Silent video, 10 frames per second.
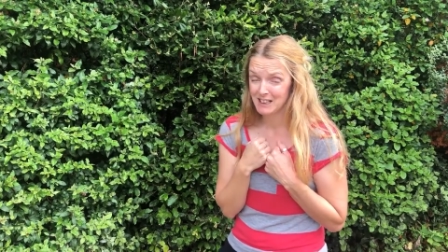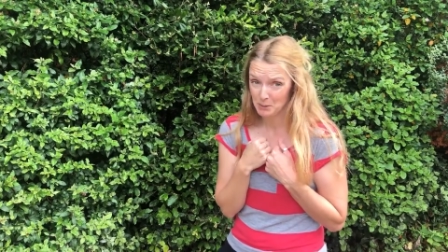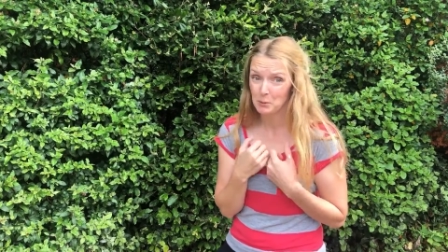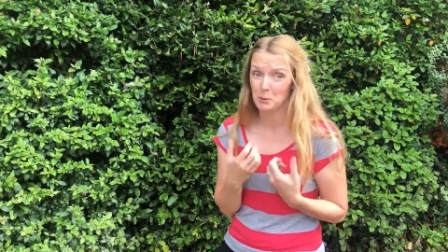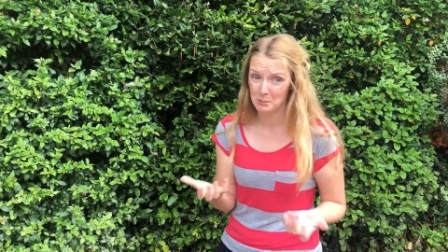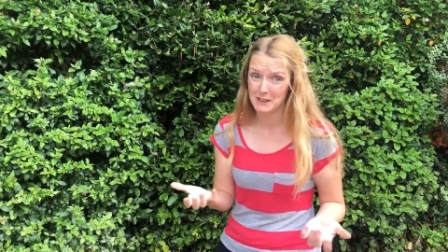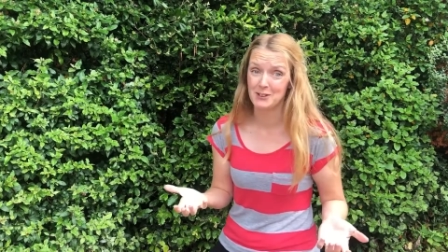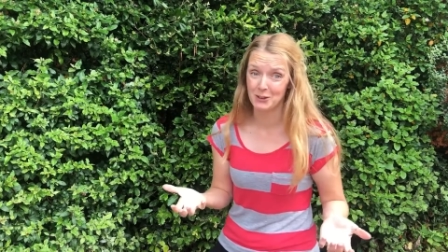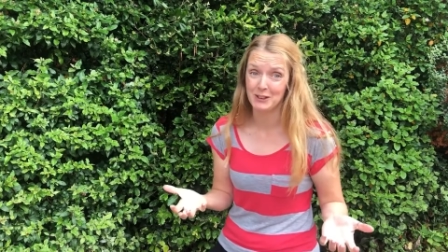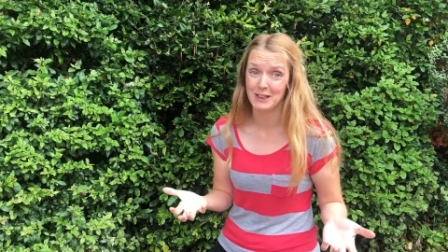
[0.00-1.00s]
you probably
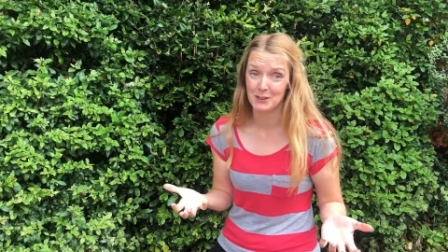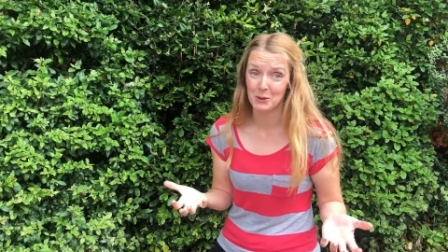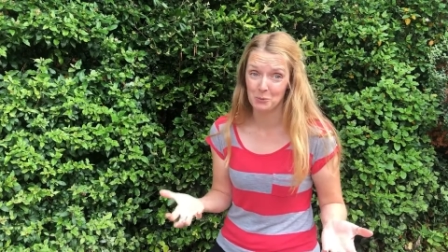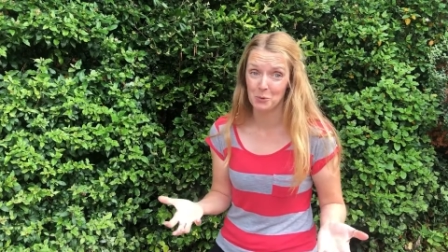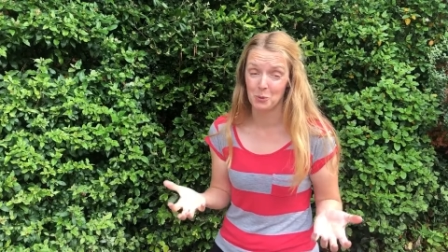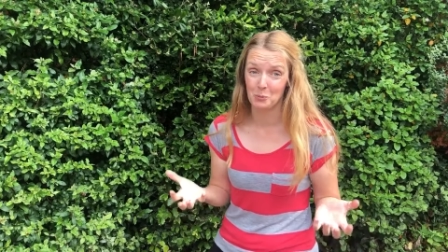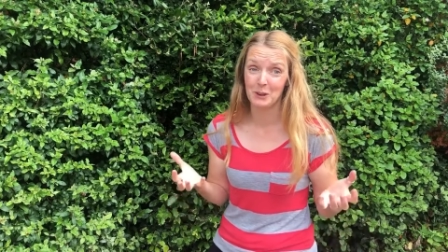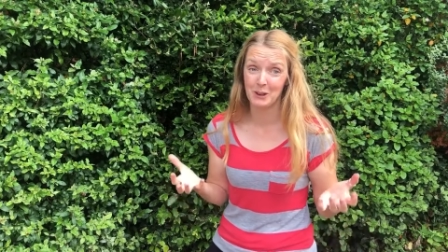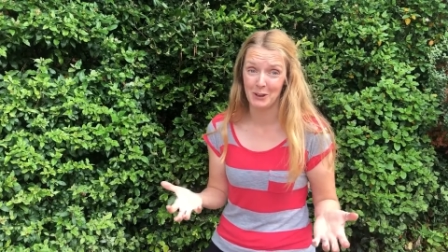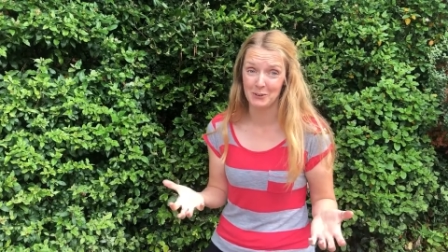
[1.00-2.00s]
do need a warm
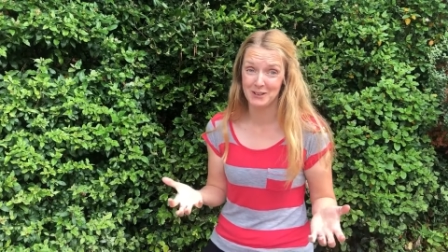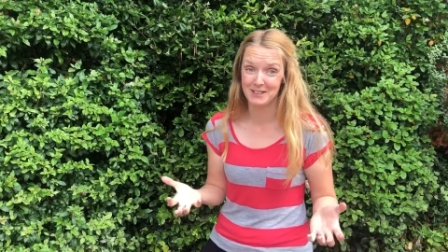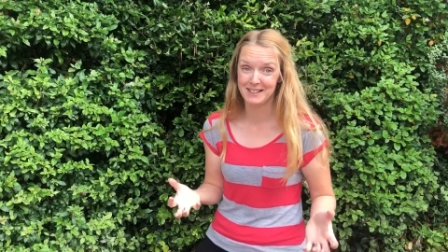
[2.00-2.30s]
coat.